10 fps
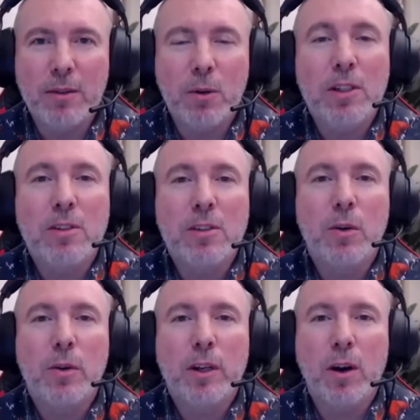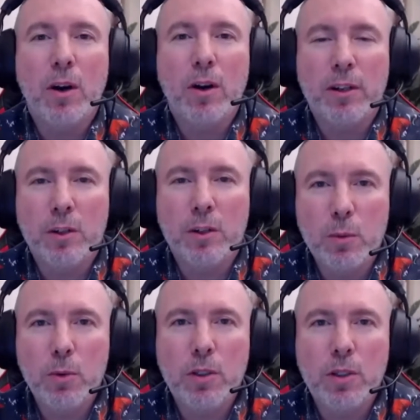What is going on in the
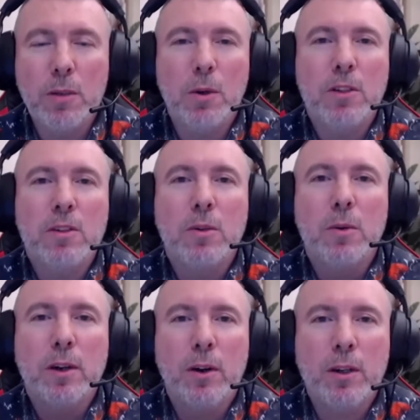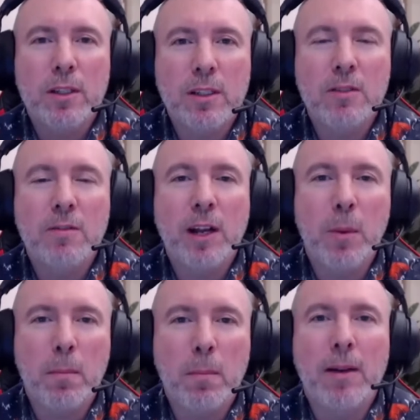community? What is going on in the
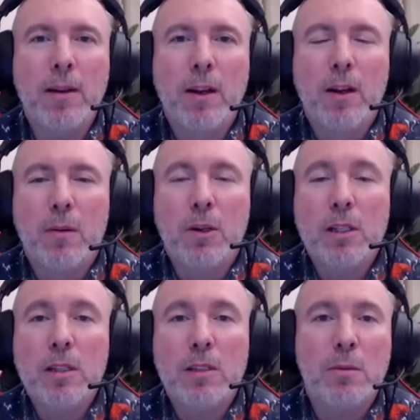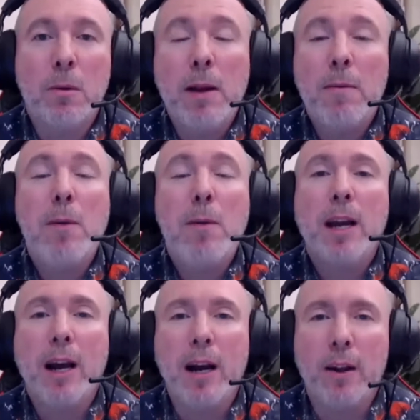development? What is where we
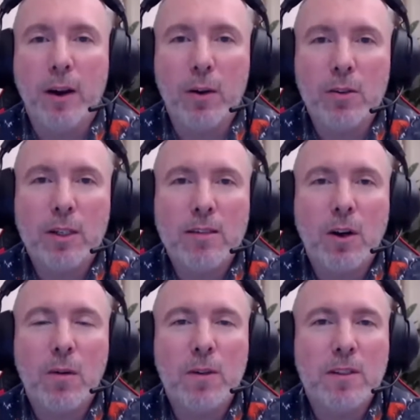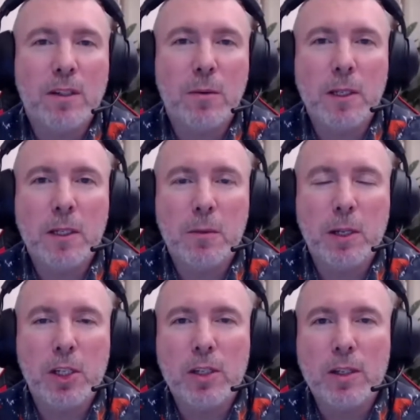are now? So that's always the great
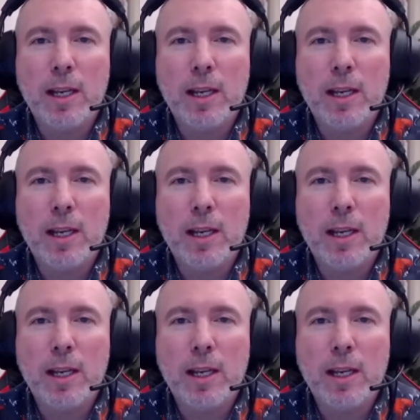question.